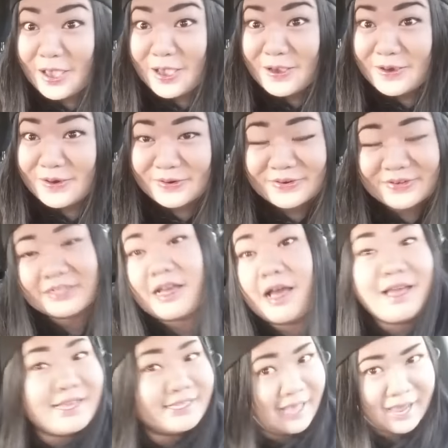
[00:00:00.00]
No,
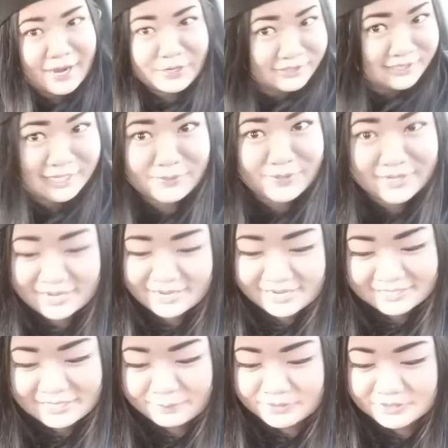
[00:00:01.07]
guys, I don't think we're
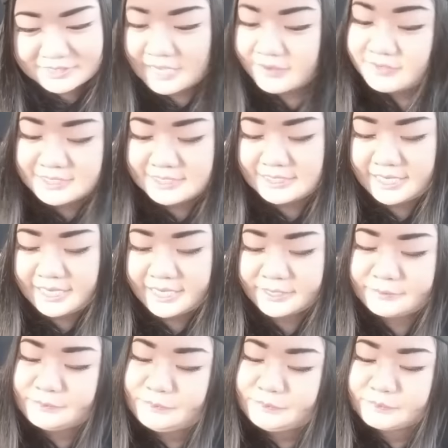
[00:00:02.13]
getting number seven today.